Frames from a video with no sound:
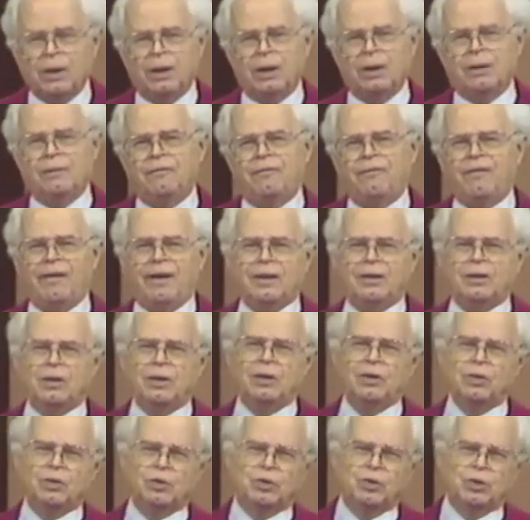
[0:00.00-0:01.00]
In fact,
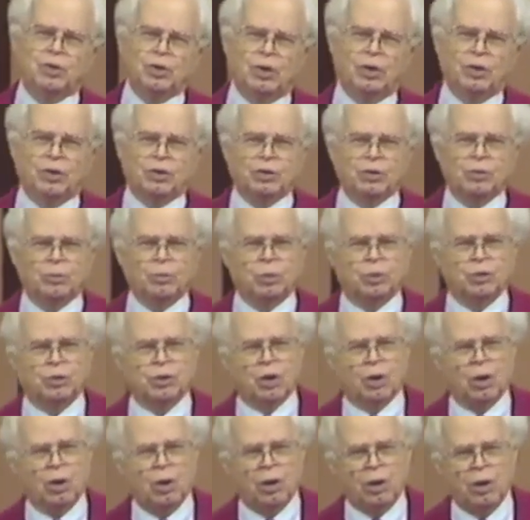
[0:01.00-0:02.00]
his church was
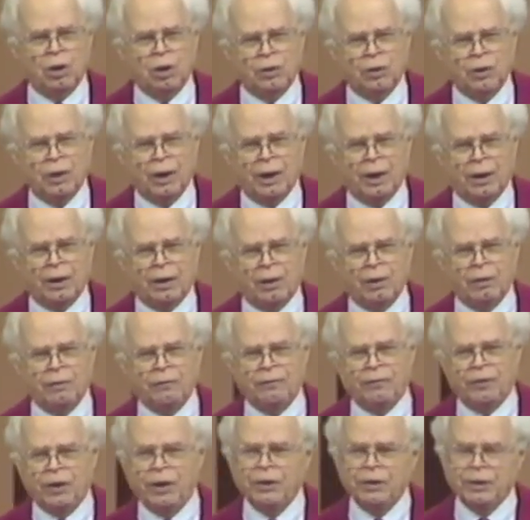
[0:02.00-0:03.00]
called a
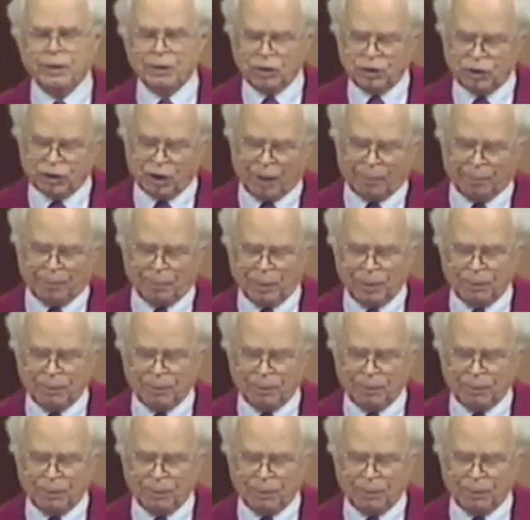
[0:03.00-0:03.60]
converting shop.